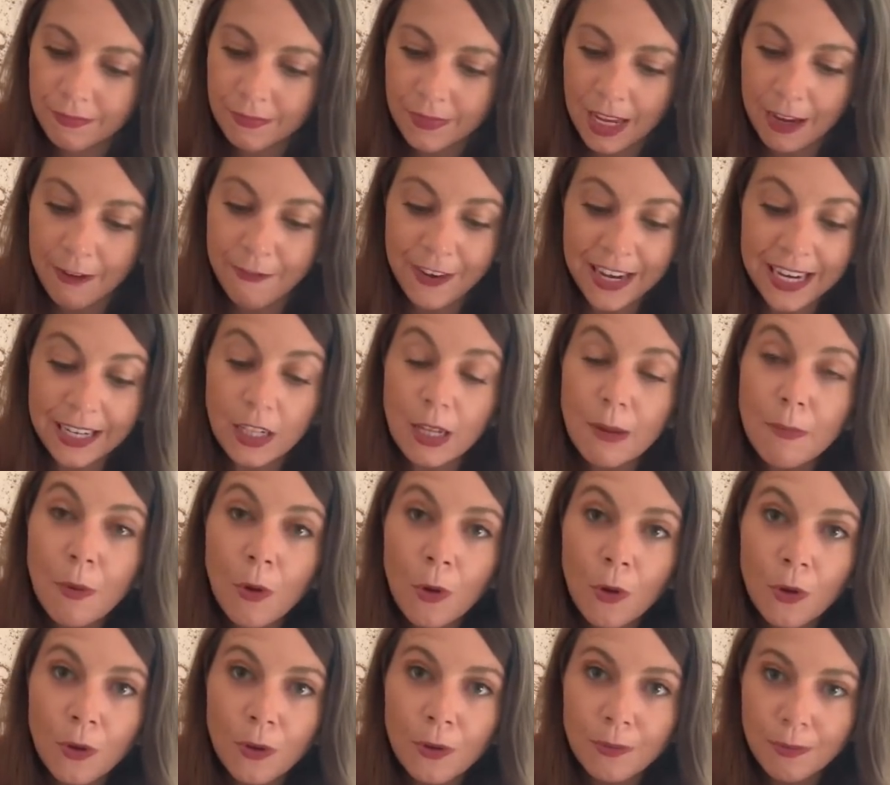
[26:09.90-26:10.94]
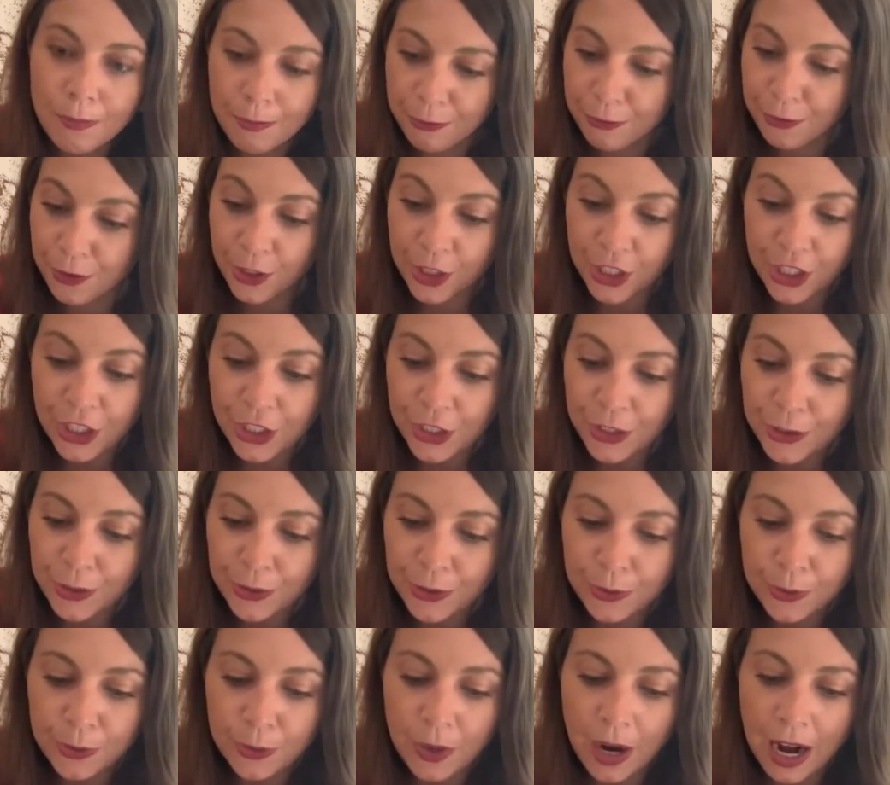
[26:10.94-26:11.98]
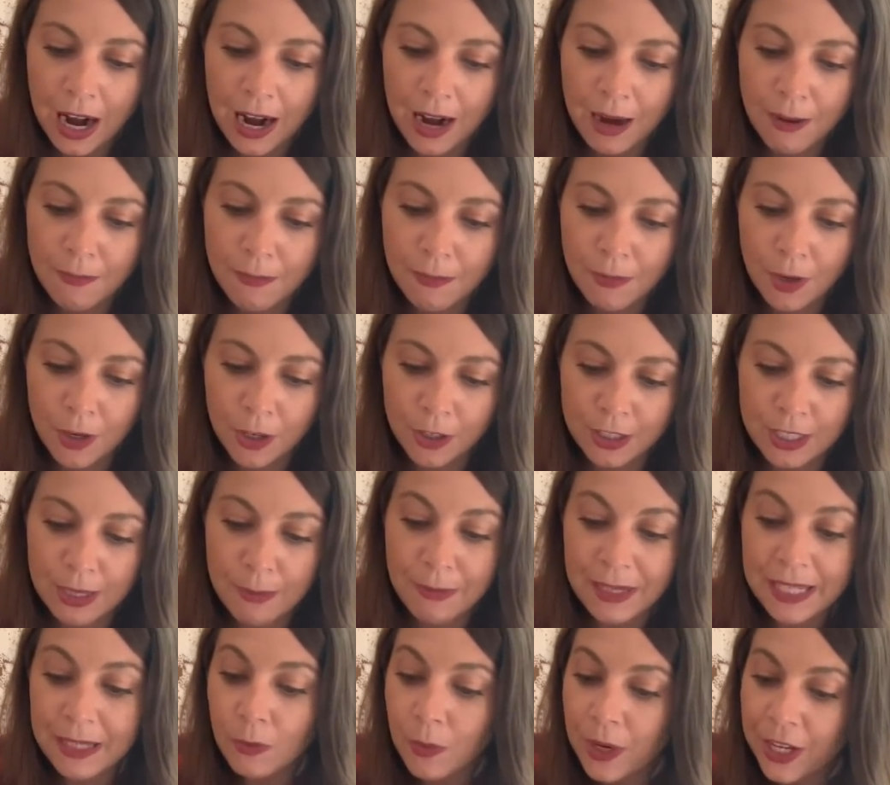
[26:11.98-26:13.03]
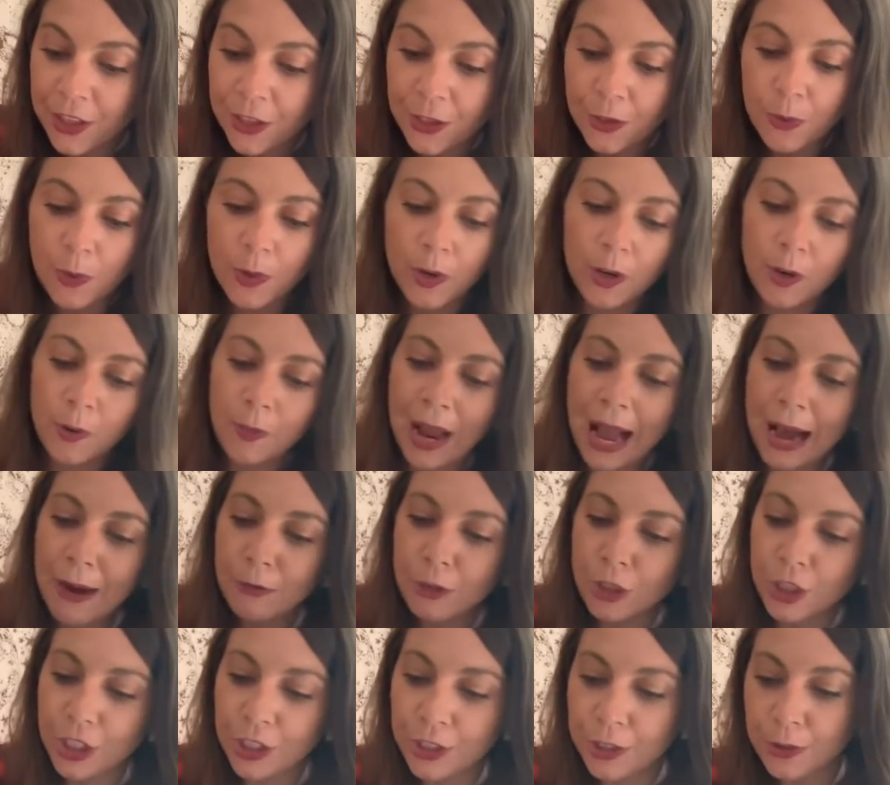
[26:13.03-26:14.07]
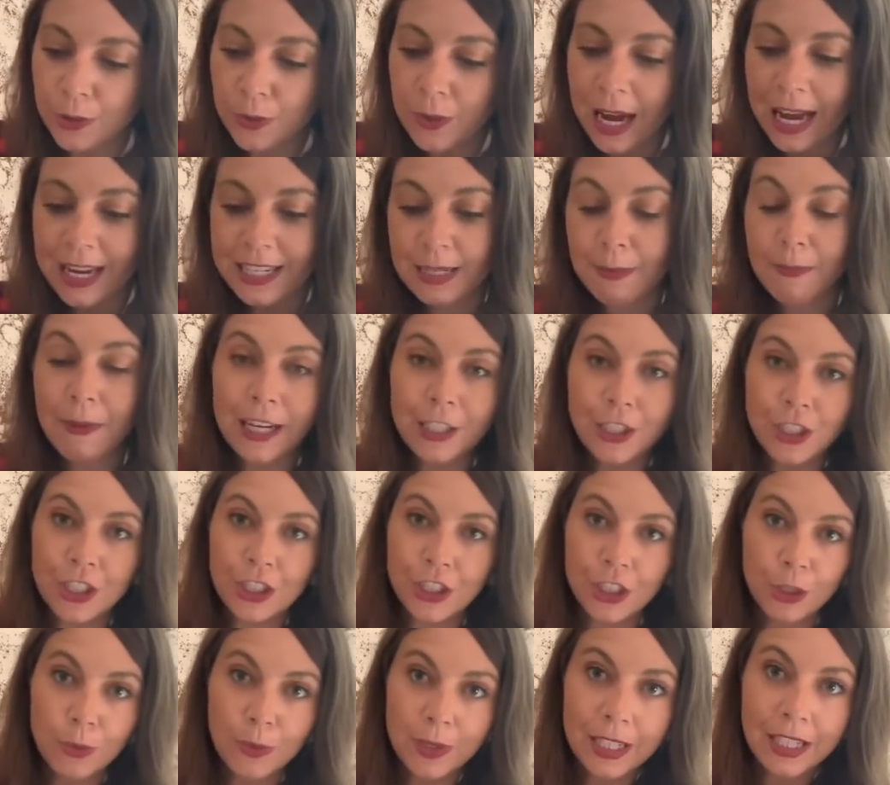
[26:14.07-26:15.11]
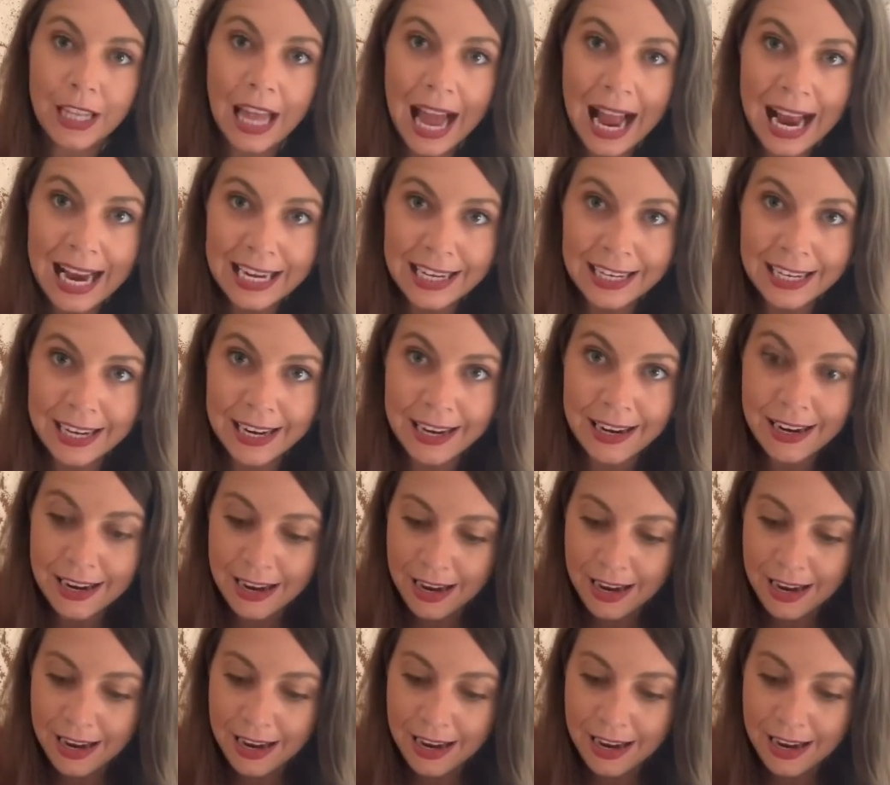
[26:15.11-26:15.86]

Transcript: available for you or to be with you or around you as much as you would like,